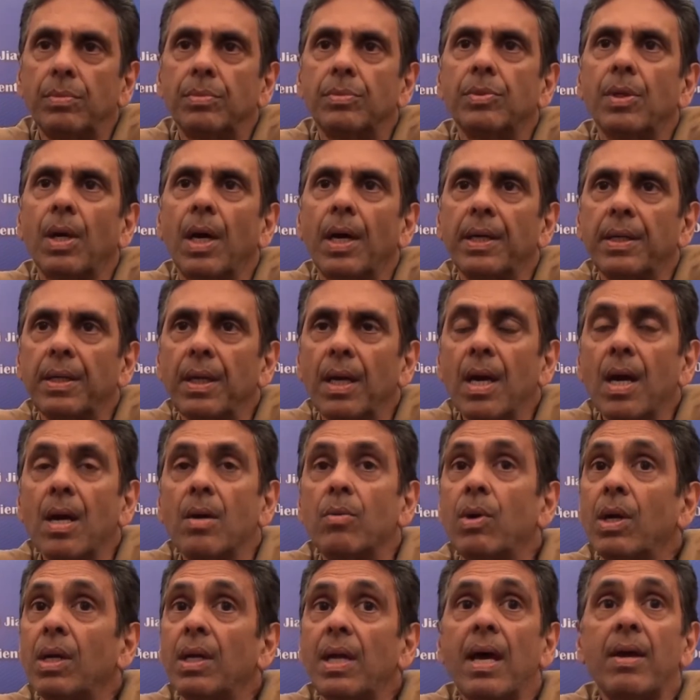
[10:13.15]
Right.
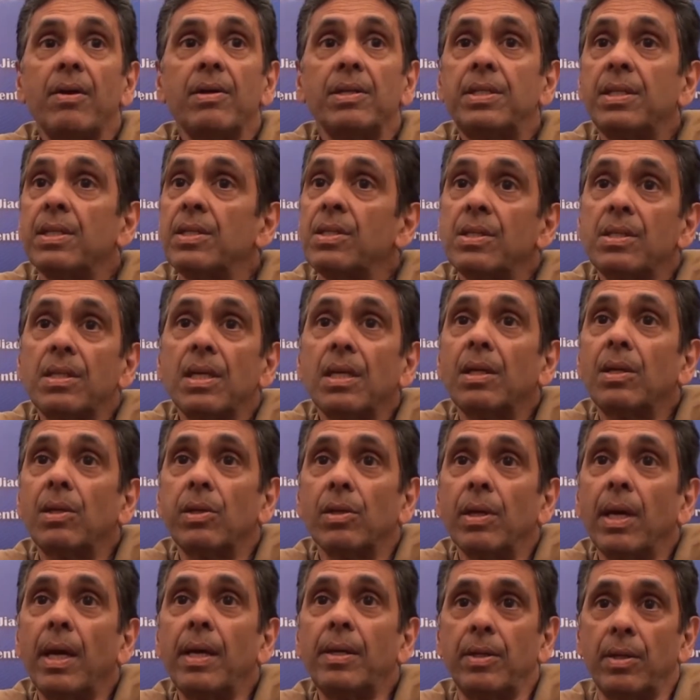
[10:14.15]
Well, heritage is
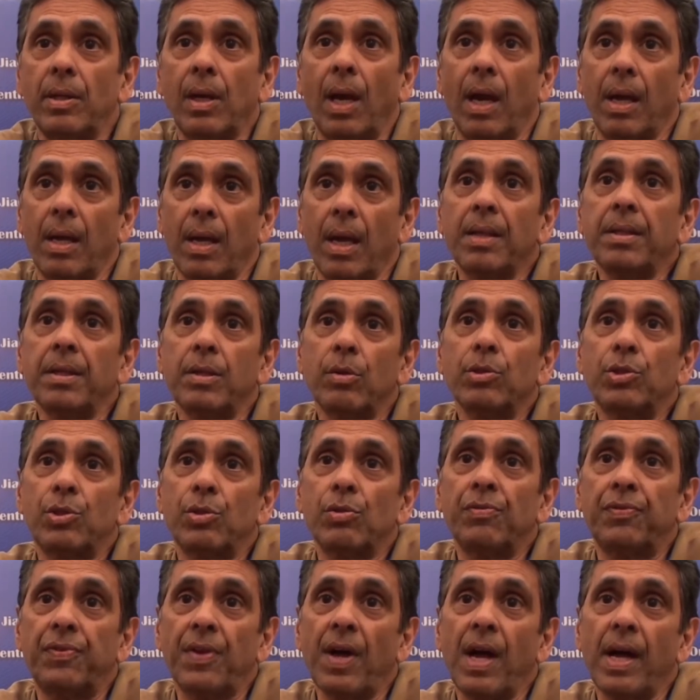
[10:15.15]
included. I think what
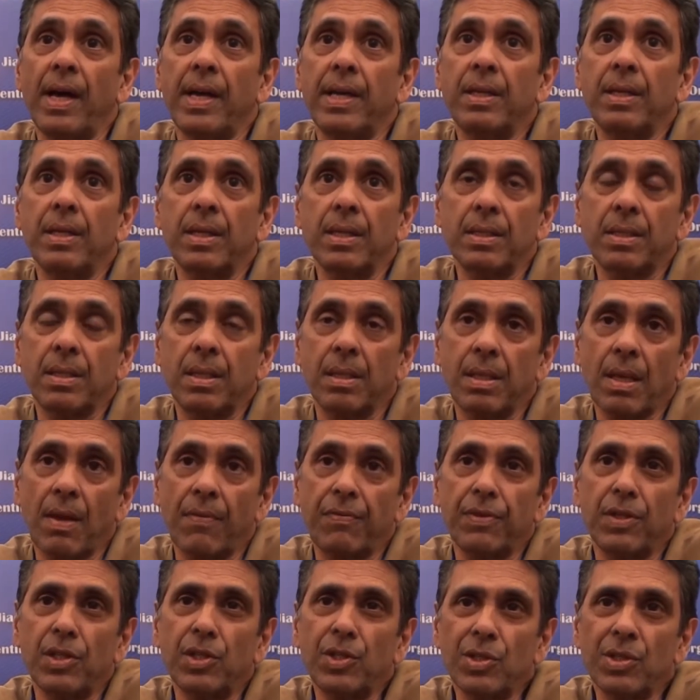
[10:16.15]
you'll find is the
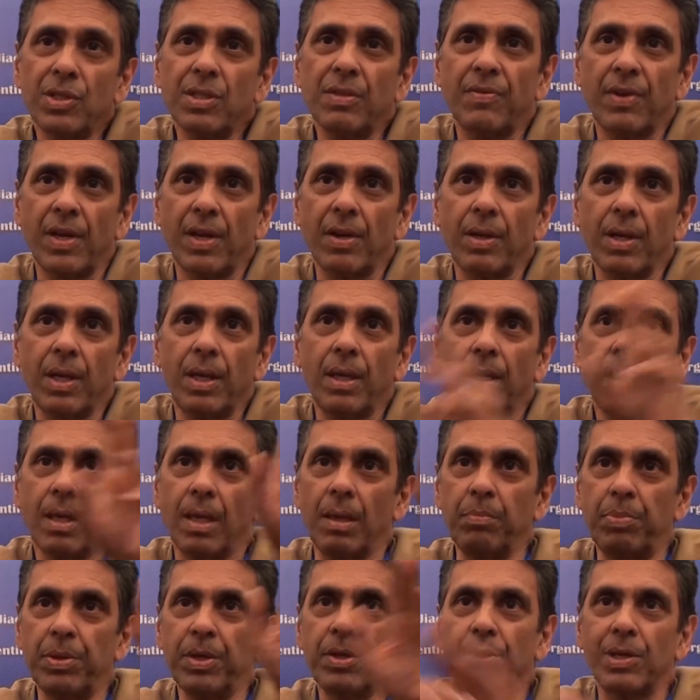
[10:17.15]
definitions are very
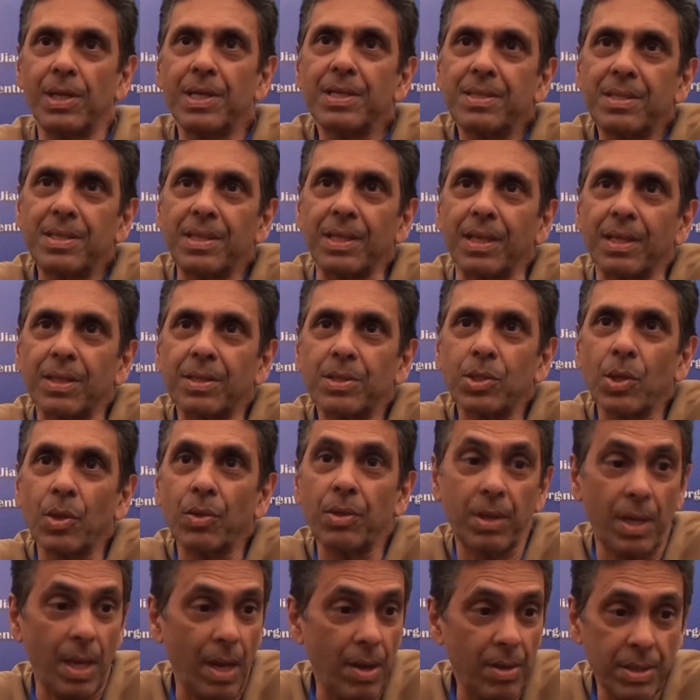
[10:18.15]
imperialistic, so
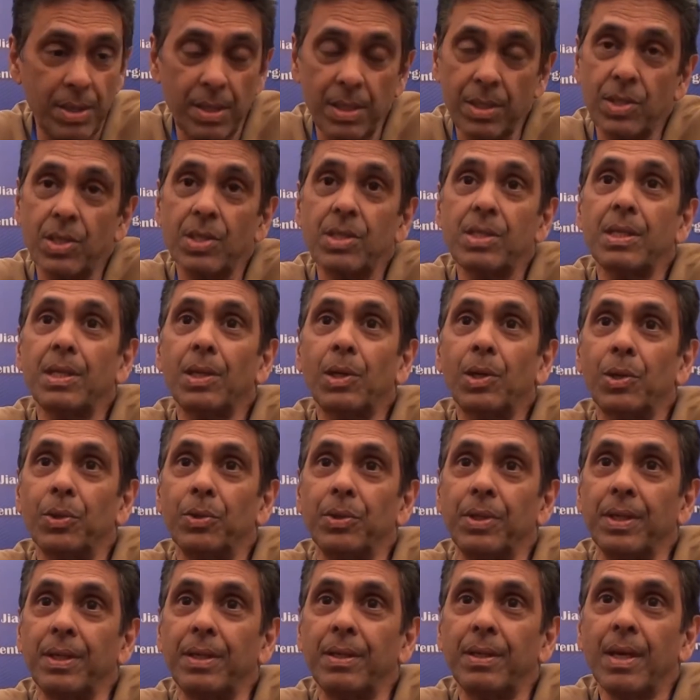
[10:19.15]
that heritage is
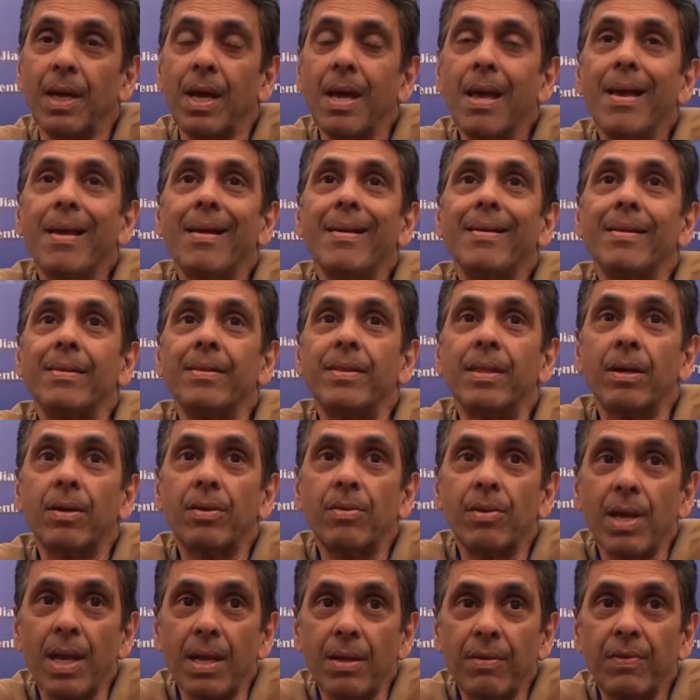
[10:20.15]
included. The
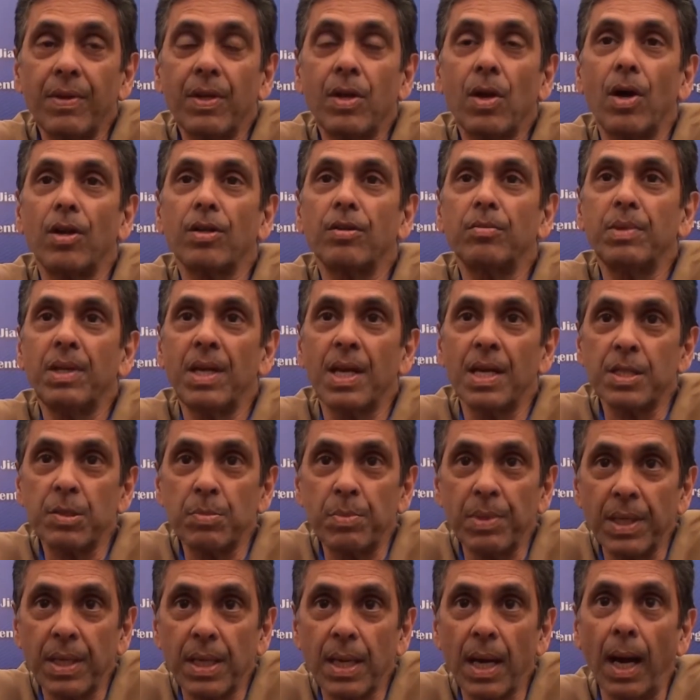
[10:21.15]
creative economy has
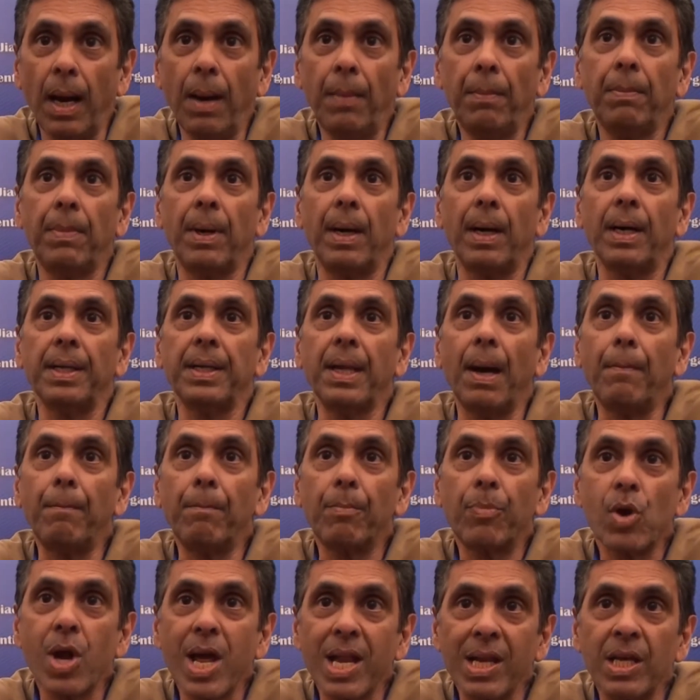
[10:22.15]
become an
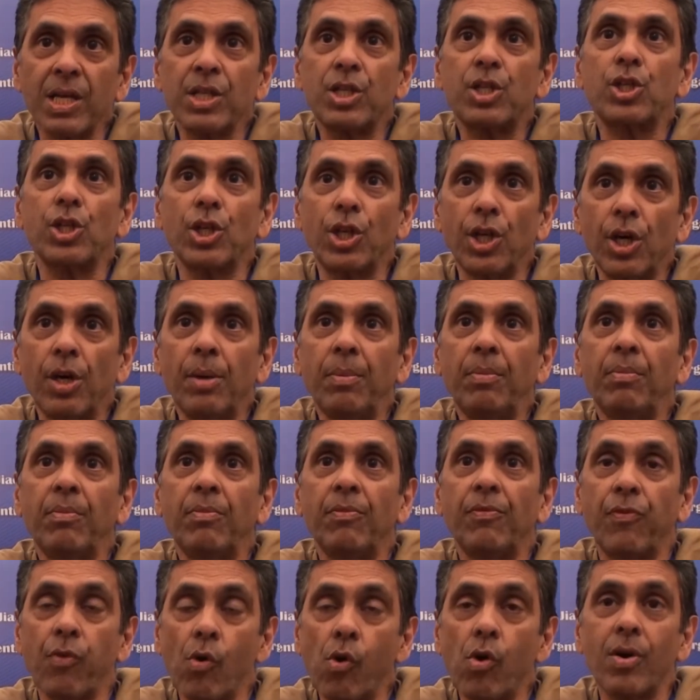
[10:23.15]
umbrella
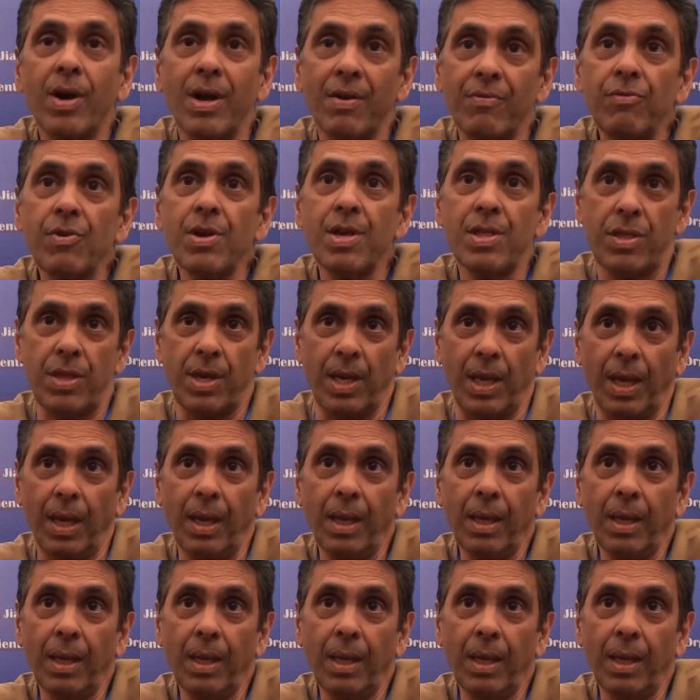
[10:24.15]
term for everything.